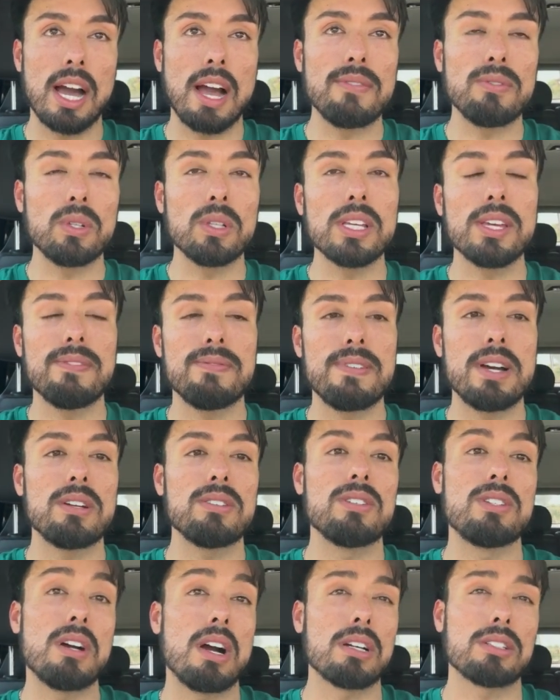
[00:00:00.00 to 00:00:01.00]
I've only
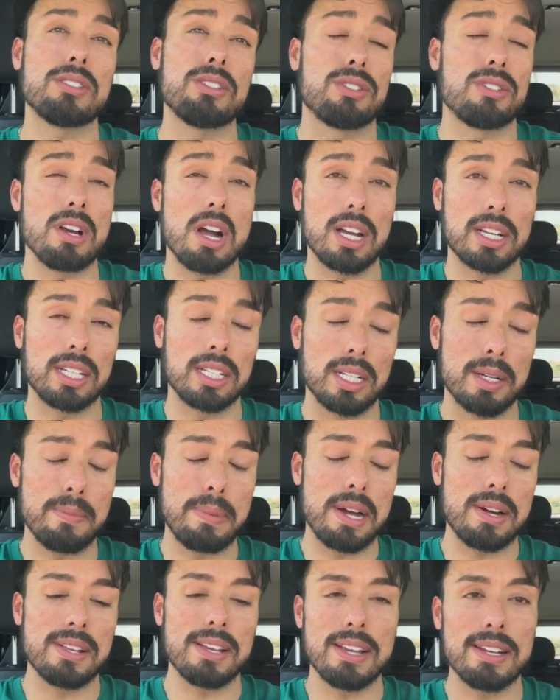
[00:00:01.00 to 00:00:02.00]
found doctors talking
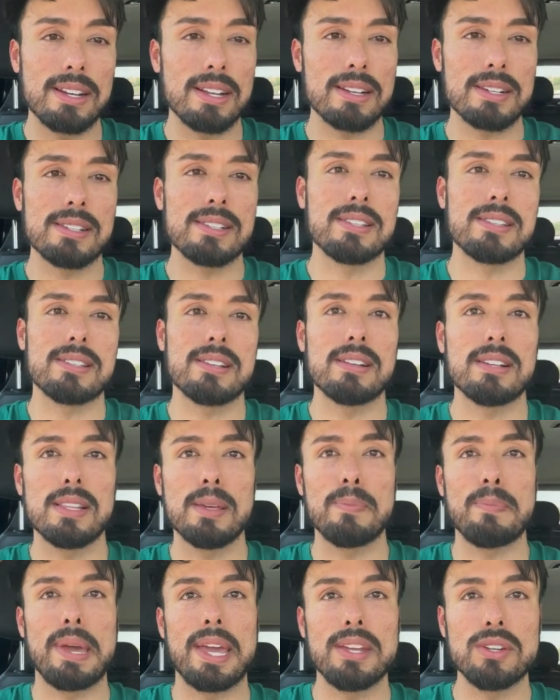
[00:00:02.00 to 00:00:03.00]
about it and not
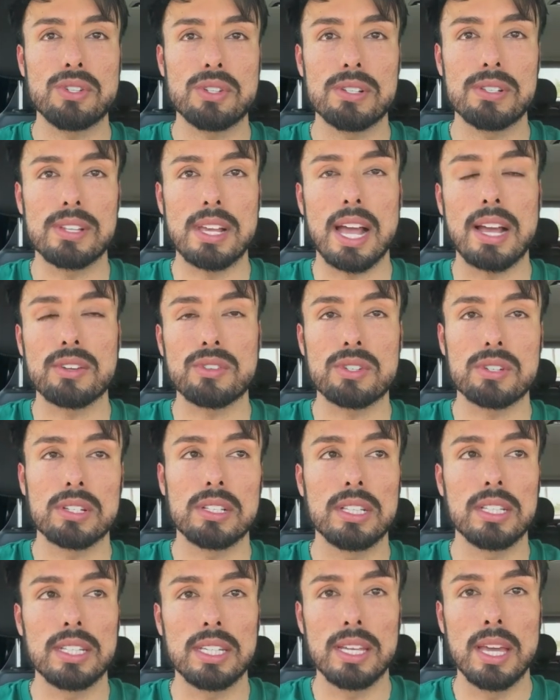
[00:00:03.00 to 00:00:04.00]
necessarily patients
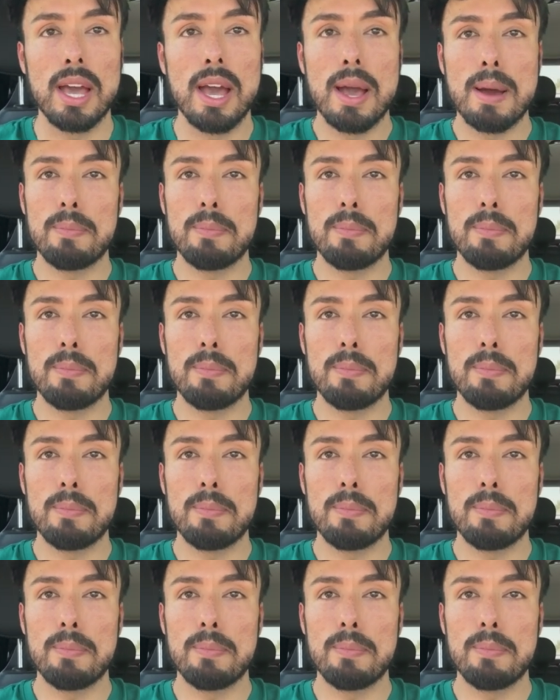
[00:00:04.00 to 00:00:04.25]
actually